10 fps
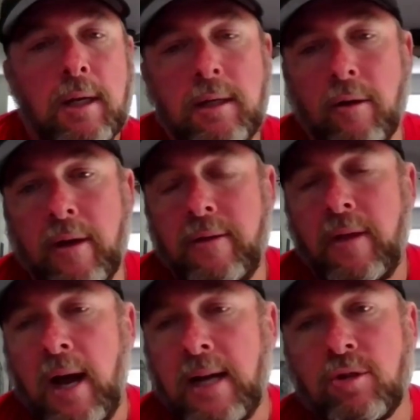You know,
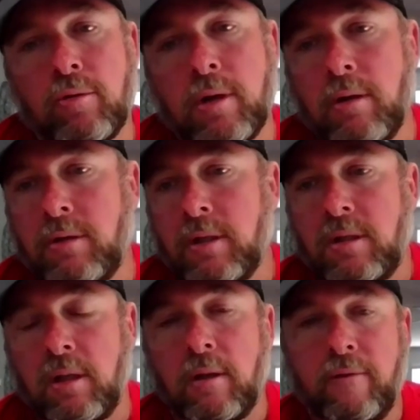the high school coach is
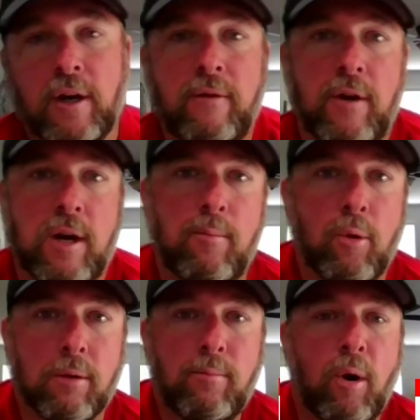still a very, very
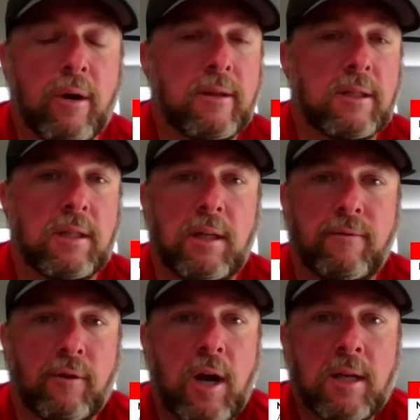important part of this thing
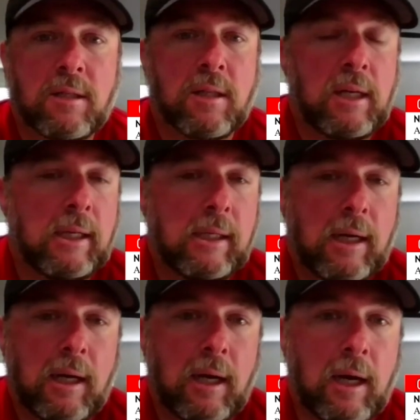for us.
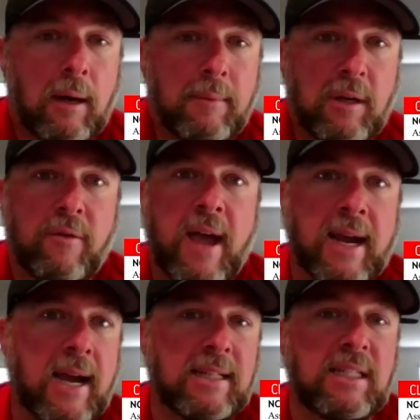You know,
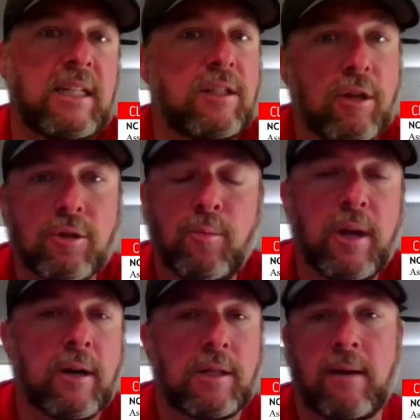that guy sees those
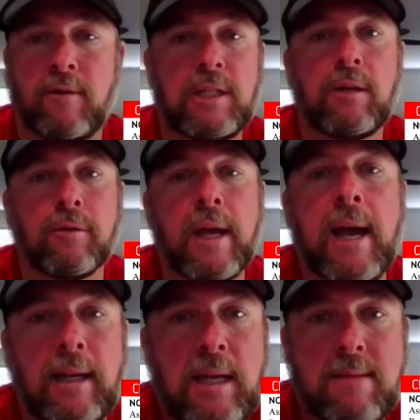players every single
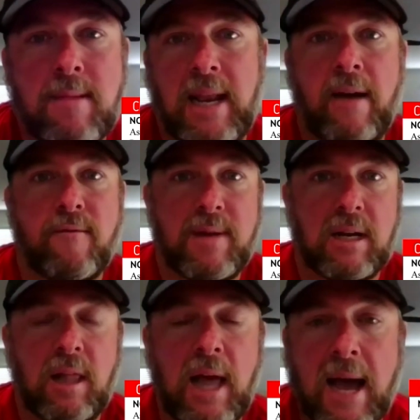day. He might have them
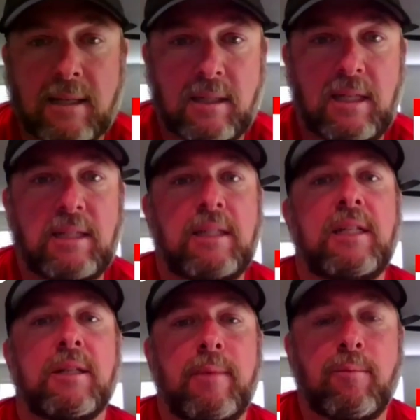in class. He
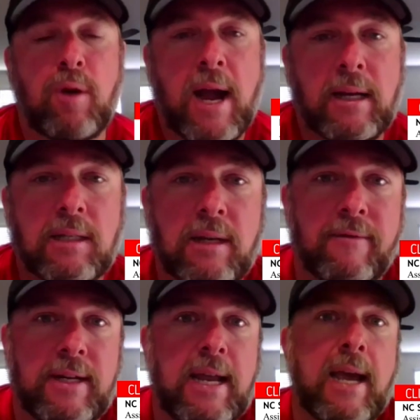sees them in practice
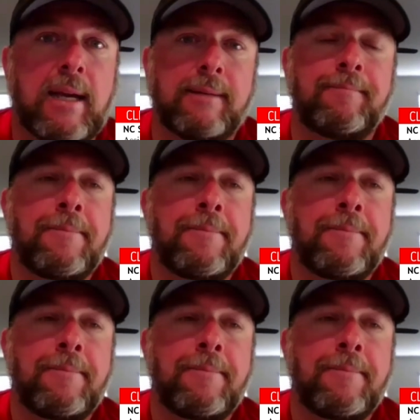every day.